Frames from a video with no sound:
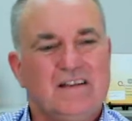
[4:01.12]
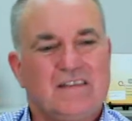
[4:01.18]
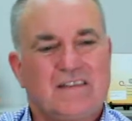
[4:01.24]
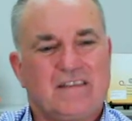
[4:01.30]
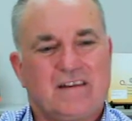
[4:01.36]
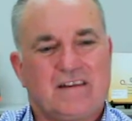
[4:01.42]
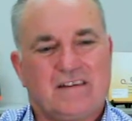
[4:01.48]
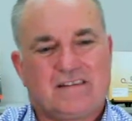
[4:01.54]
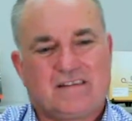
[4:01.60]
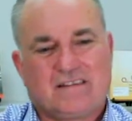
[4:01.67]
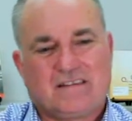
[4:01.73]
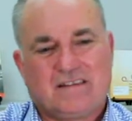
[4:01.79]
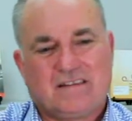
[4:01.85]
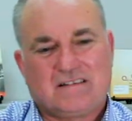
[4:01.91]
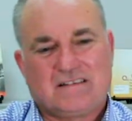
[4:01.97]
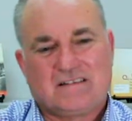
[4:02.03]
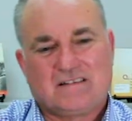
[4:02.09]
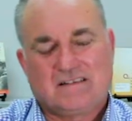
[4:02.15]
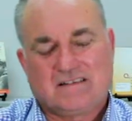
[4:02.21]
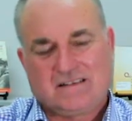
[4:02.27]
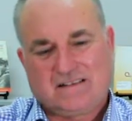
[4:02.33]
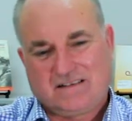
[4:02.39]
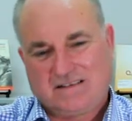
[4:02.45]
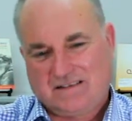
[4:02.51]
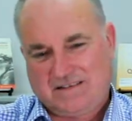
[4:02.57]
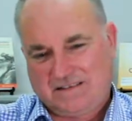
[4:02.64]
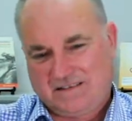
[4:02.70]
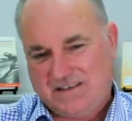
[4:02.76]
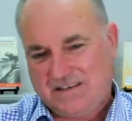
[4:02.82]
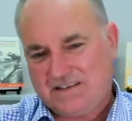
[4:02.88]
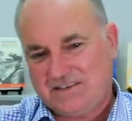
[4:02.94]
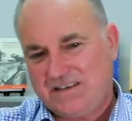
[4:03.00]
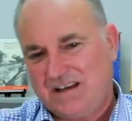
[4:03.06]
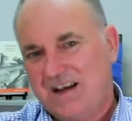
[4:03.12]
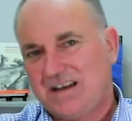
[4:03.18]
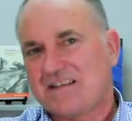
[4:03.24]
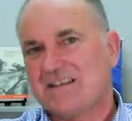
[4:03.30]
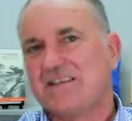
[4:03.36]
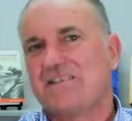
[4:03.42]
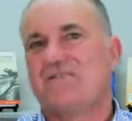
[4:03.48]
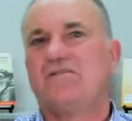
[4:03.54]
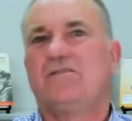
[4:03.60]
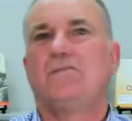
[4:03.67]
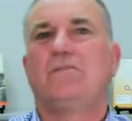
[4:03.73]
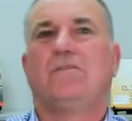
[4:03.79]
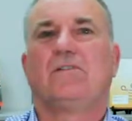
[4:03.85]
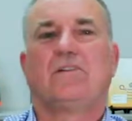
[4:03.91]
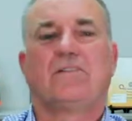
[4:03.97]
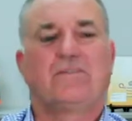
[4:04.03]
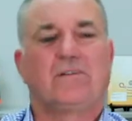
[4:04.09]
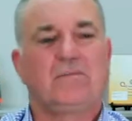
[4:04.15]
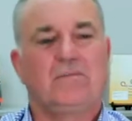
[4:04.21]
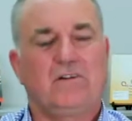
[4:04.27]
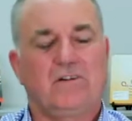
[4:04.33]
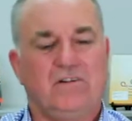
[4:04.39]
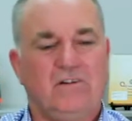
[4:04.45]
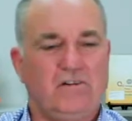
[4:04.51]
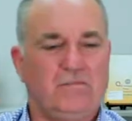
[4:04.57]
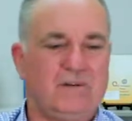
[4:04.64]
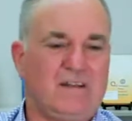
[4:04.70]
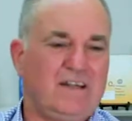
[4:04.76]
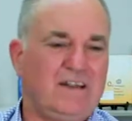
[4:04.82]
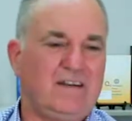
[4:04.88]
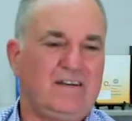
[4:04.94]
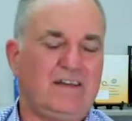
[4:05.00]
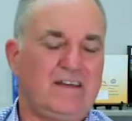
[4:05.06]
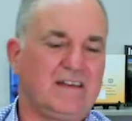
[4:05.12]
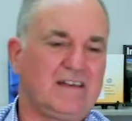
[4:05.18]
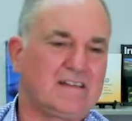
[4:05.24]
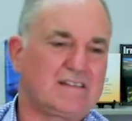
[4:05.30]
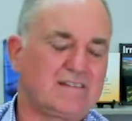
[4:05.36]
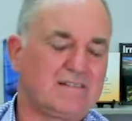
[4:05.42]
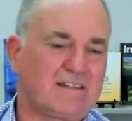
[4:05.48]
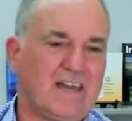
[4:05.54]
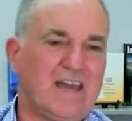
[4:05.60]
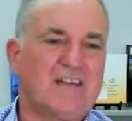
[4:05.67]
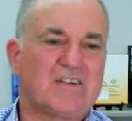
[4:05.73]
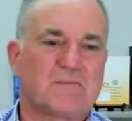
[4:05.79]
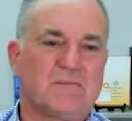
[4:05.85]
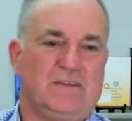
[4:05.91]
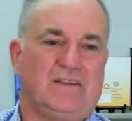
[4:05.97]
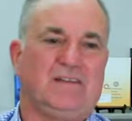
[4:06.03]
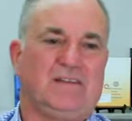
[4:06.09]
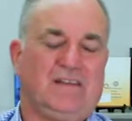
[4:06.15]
that discharge this stormwater from your urban area to a catchment